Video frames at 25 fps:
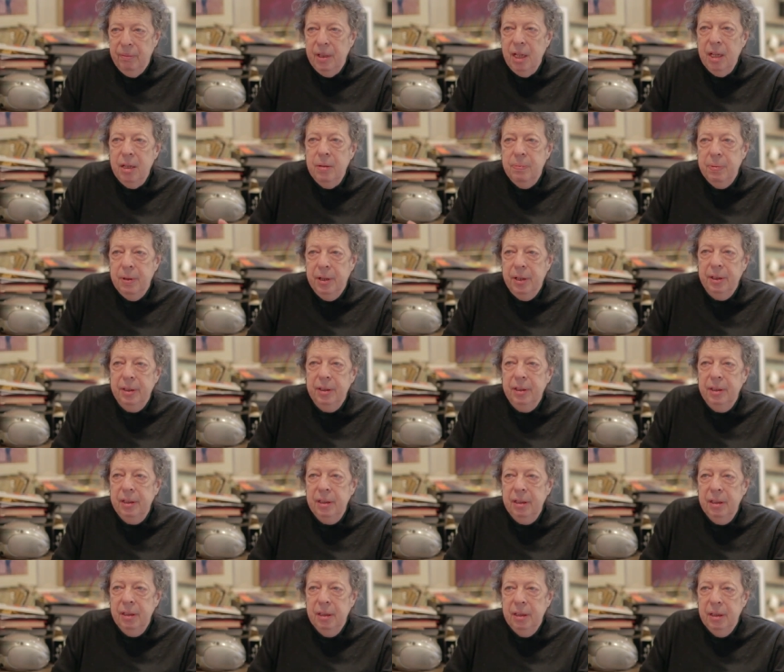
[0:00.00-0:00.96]
in
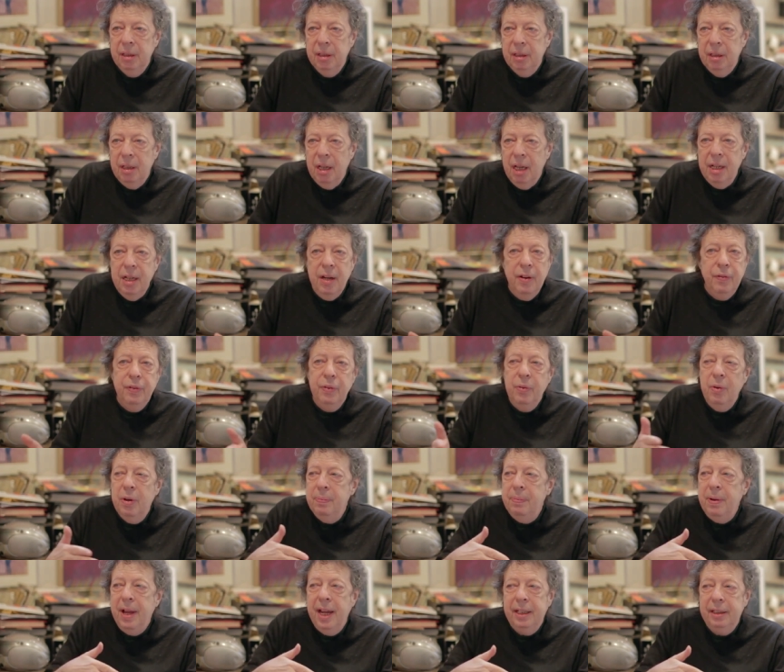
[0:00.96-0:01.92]
Berkeley. I never
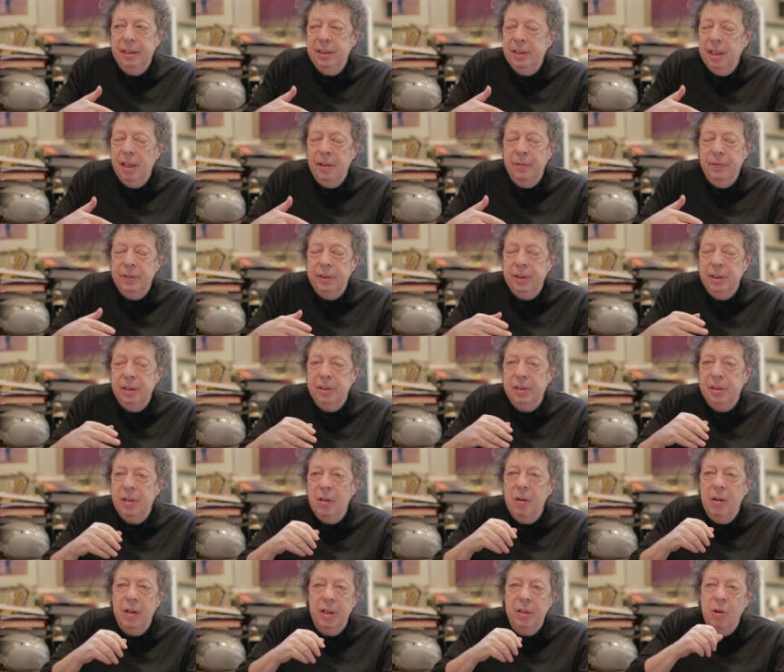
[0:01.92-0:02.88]
went back to San
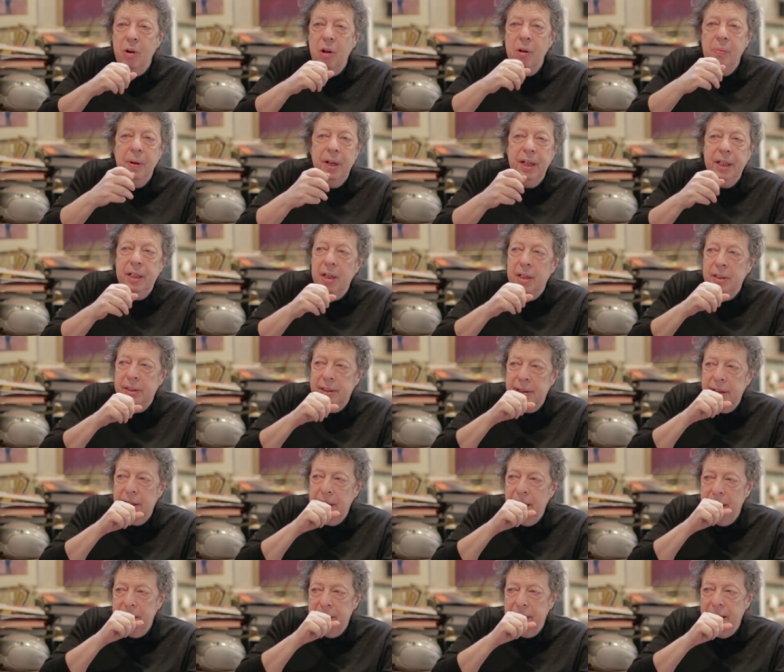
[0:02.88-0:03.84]
Francisco. I called my
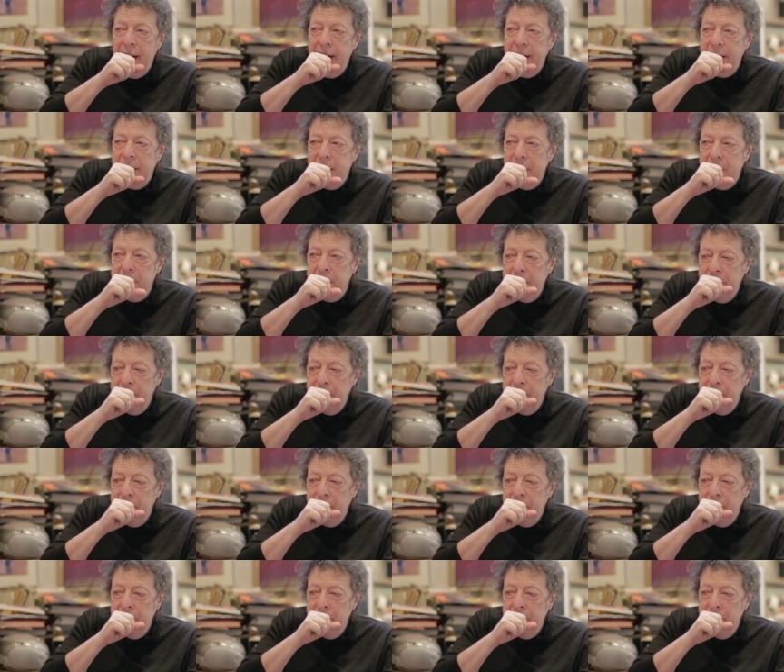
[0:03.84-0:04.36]
cousin, I thanked him,